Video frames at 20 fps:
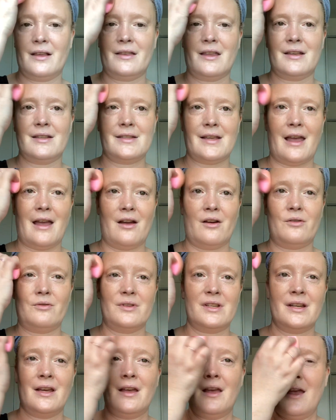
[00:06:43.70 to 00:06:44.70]
this
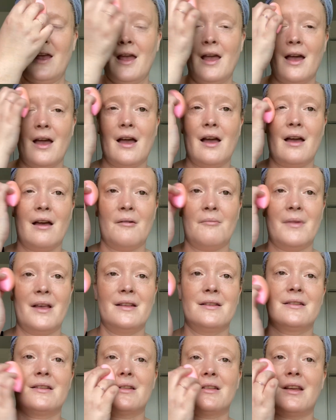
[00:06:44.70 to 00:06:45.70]
out
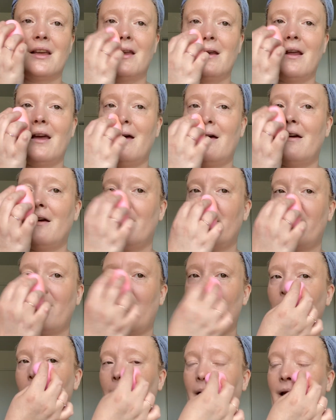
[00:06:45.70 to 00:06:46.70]
instead of
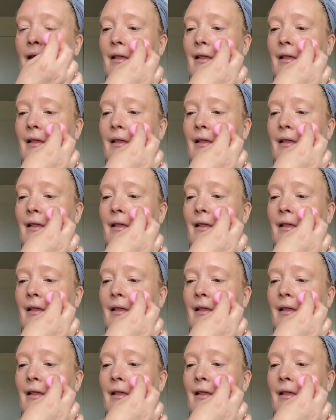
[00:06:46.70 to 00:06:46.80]
a ring